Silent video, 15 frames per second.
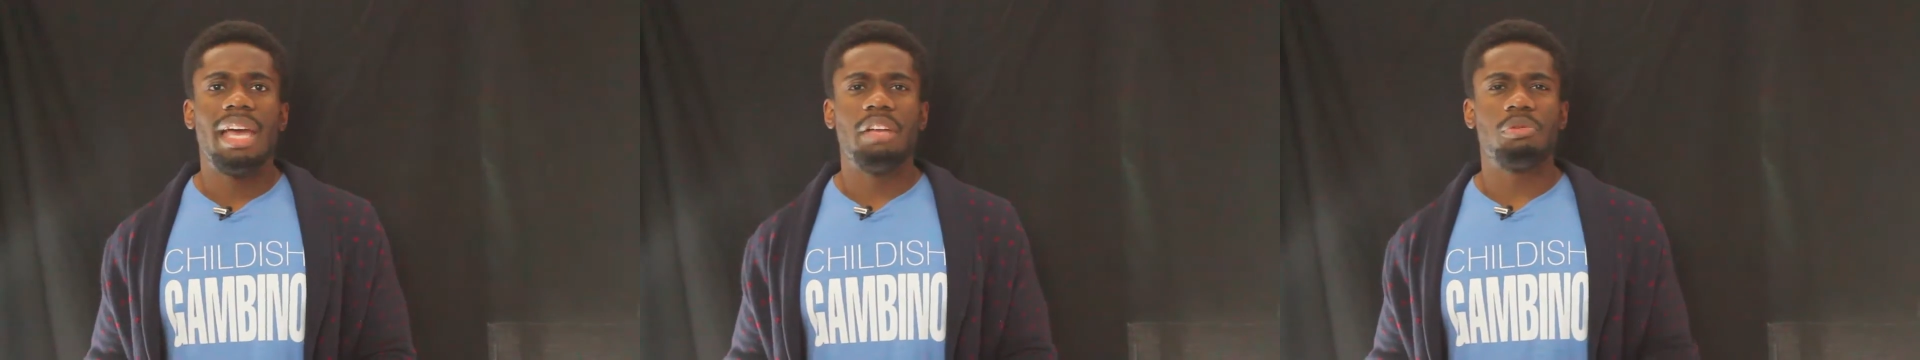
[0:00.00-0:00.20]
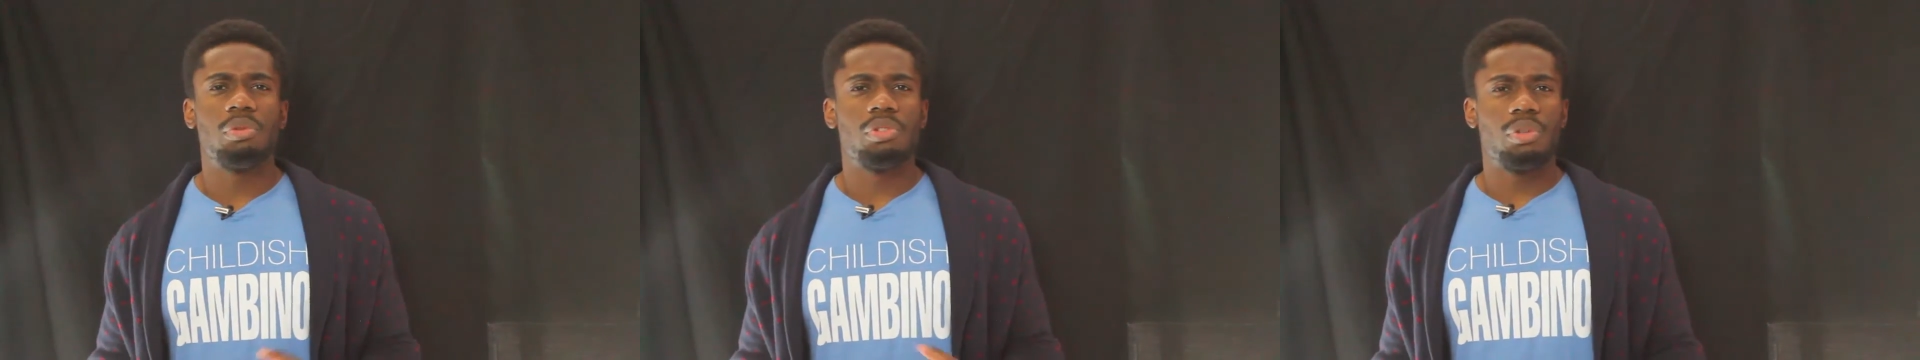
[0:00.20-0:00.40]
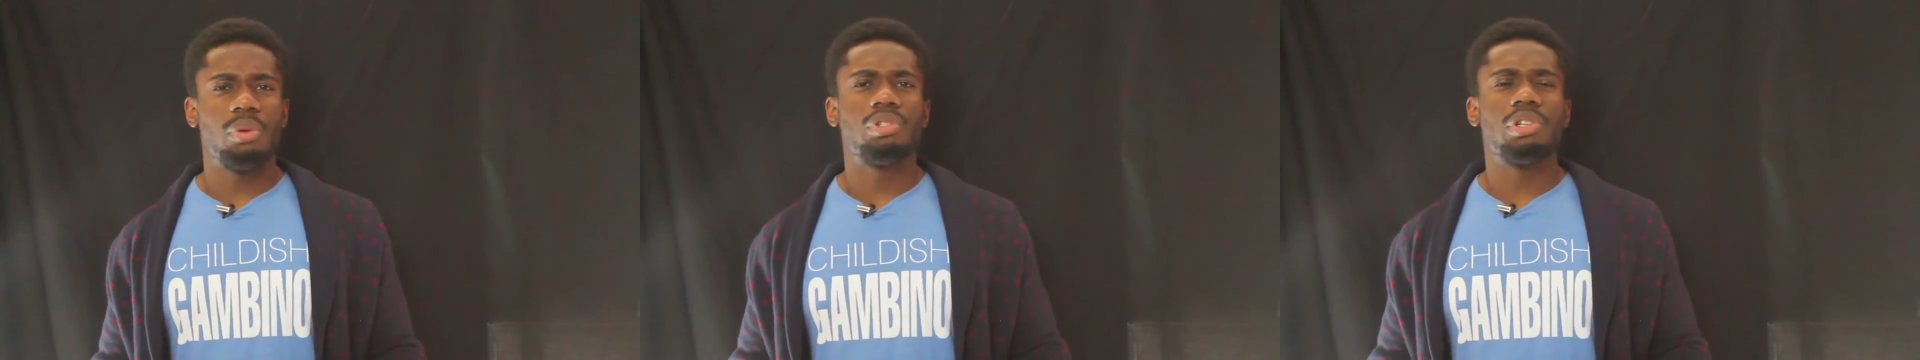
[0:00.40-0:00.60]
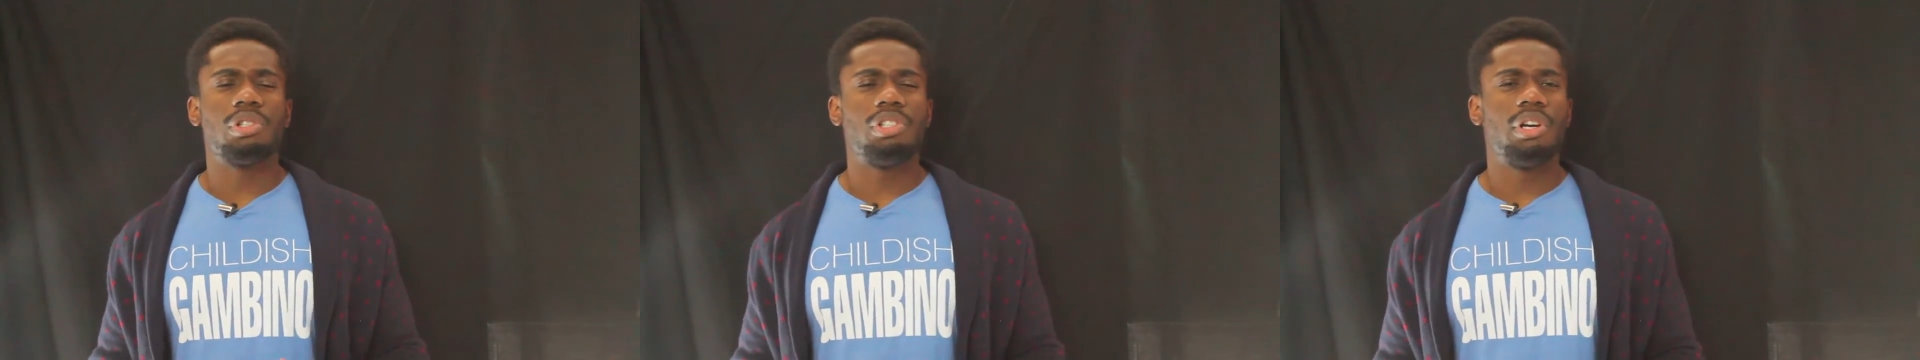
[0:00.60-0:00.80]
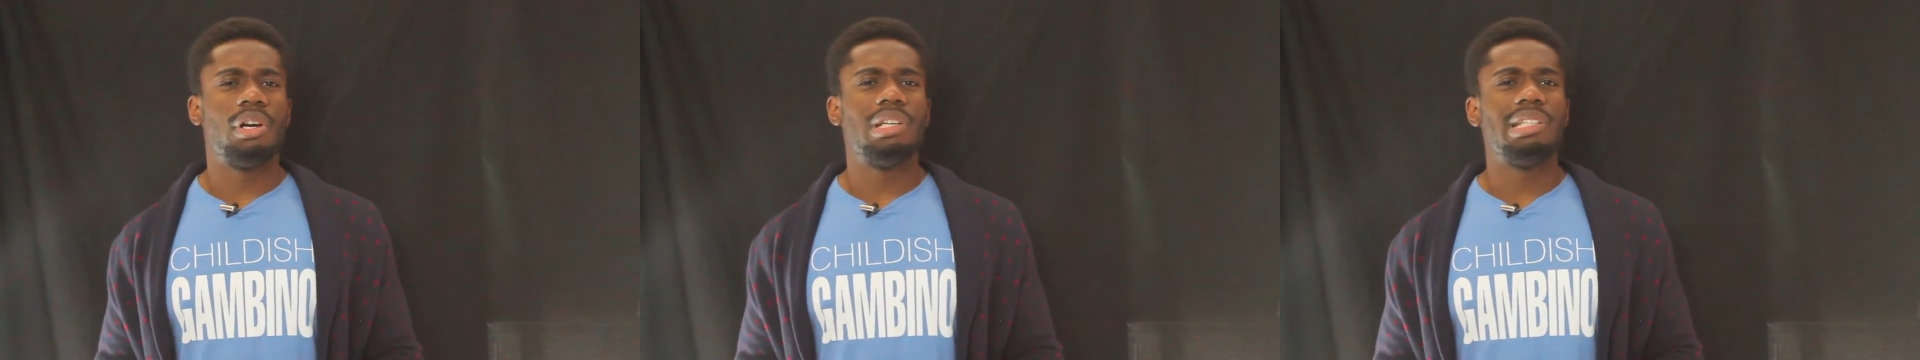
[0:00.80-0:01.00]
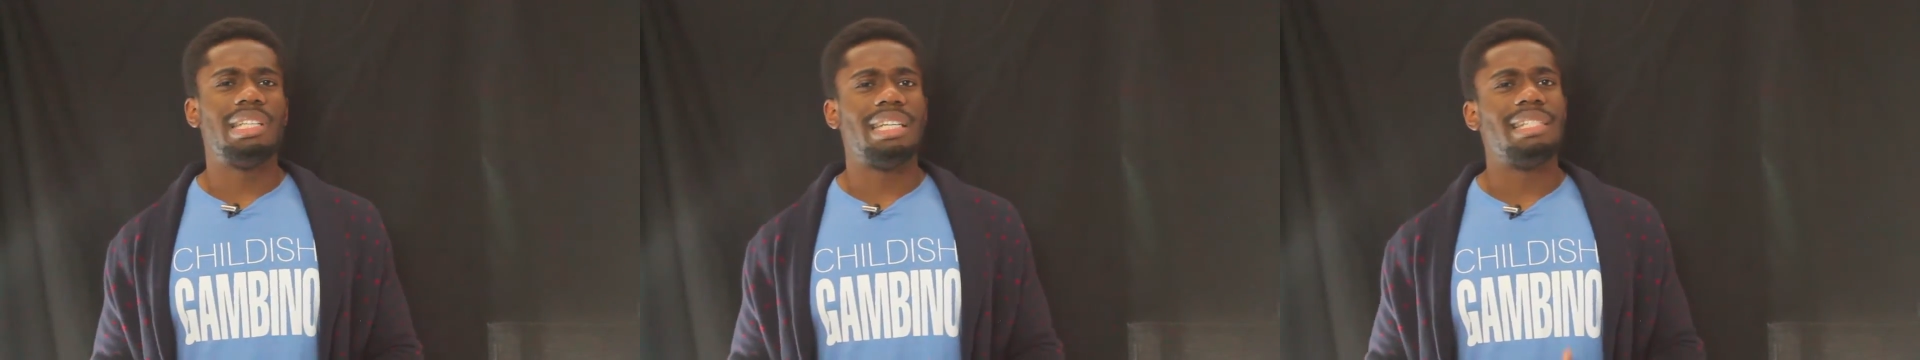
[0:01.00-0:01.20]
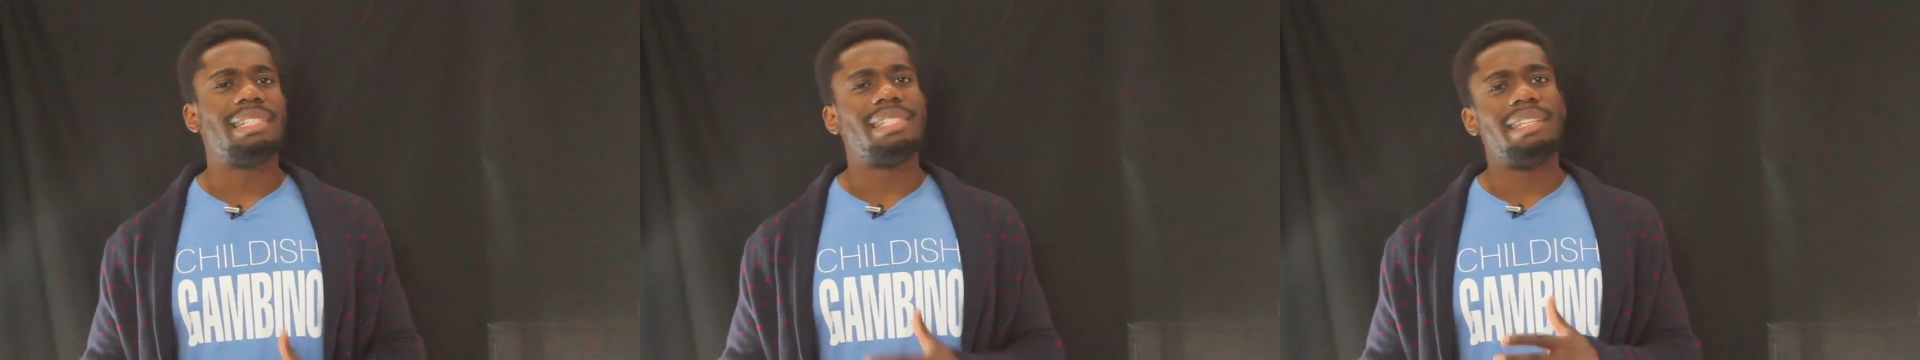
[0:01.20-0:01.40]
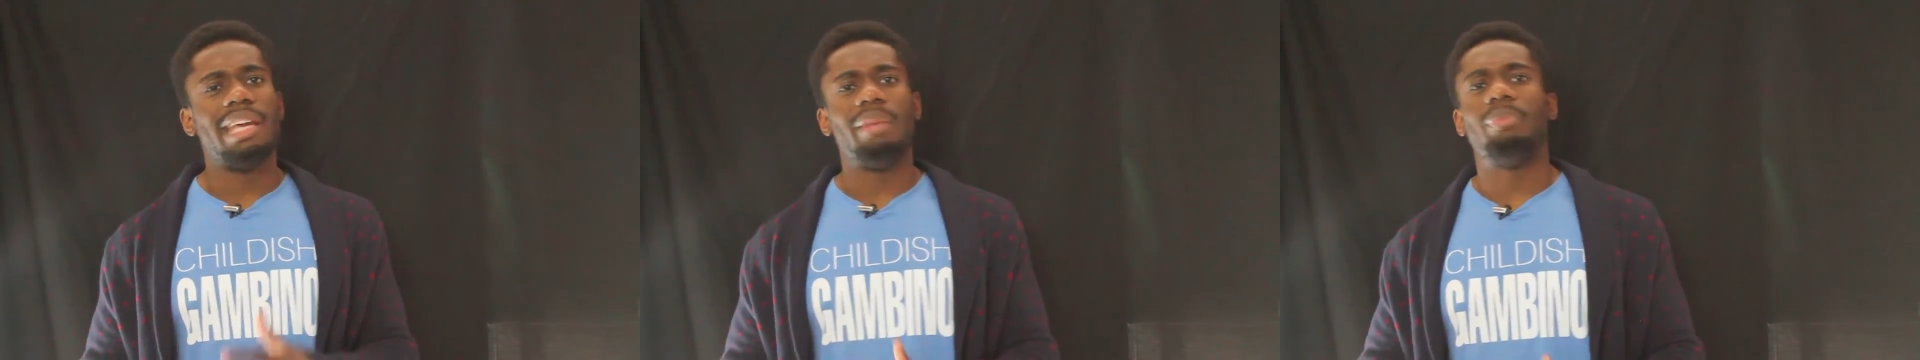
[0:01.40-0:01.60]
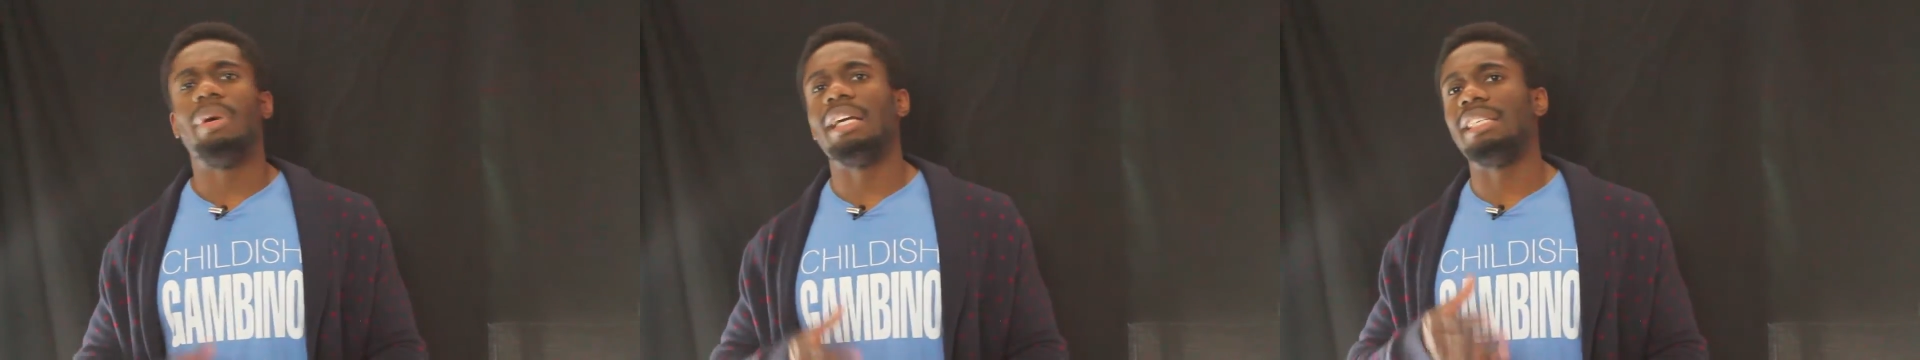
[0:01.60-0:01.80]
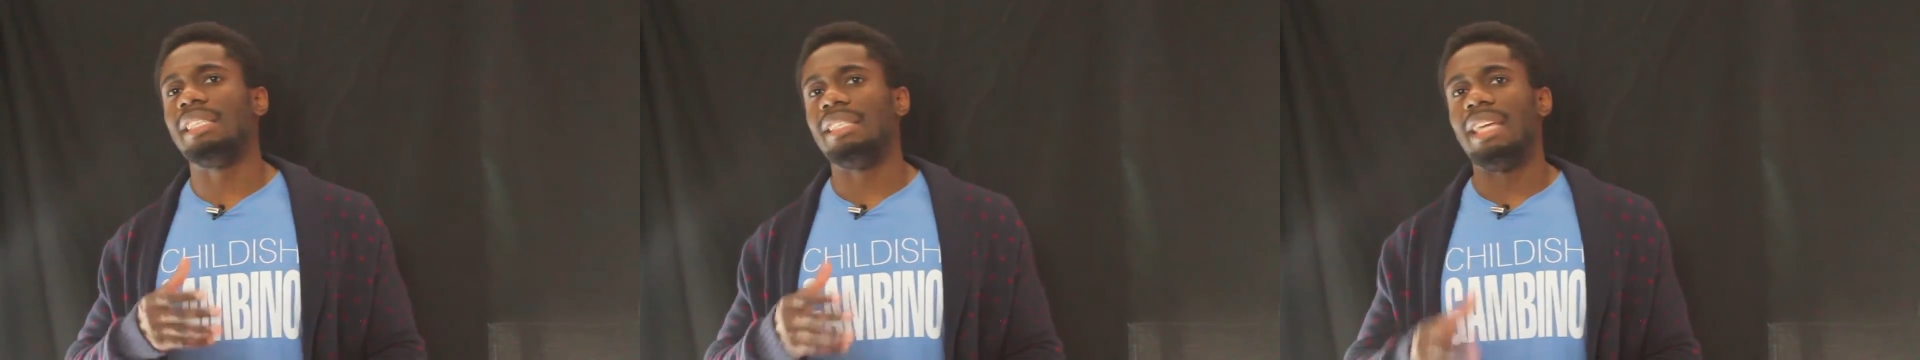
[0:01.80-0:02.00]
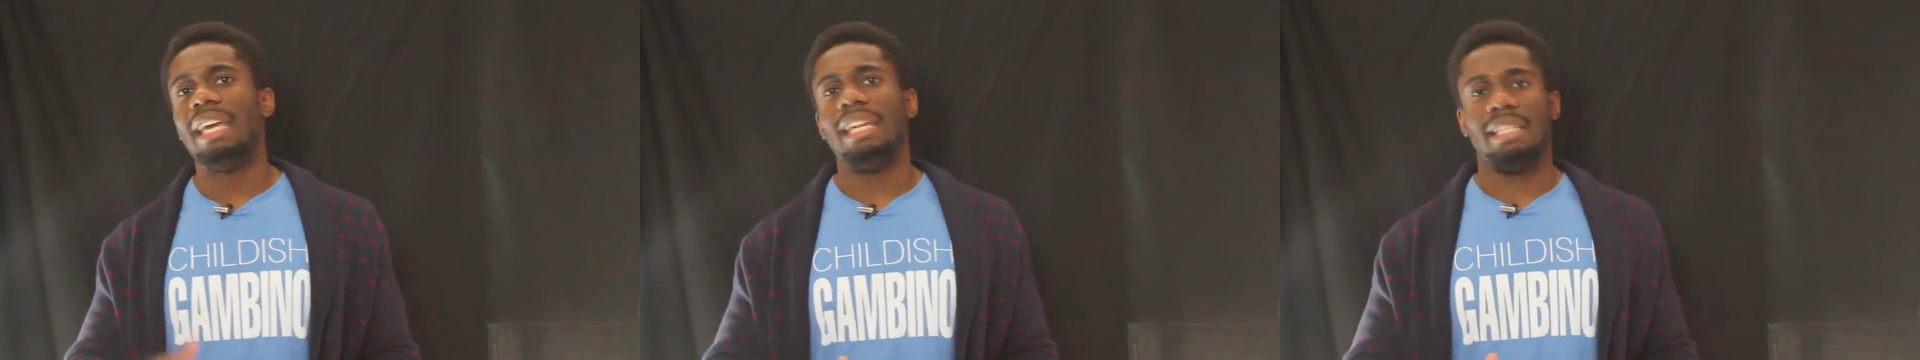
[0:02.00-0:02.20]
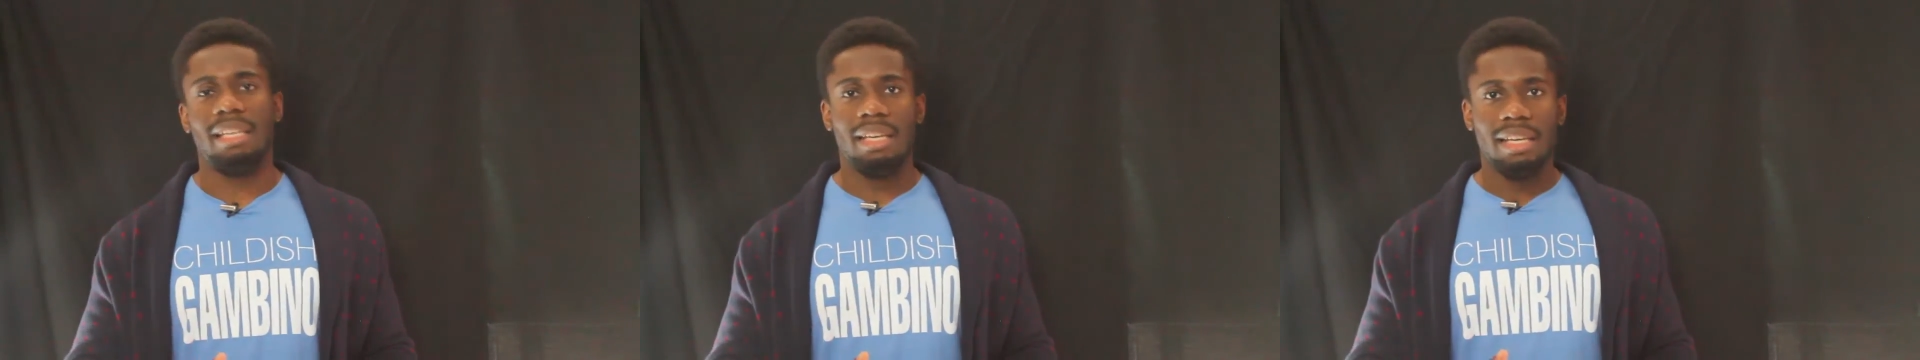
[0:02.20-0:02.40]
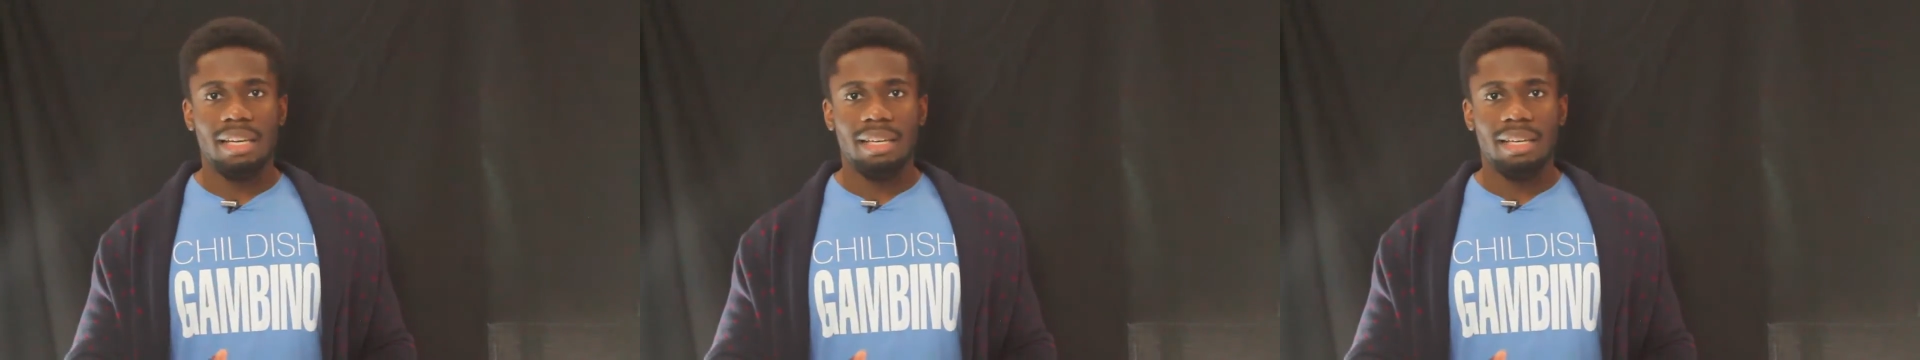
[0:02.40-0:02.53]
as results are turned in state by state.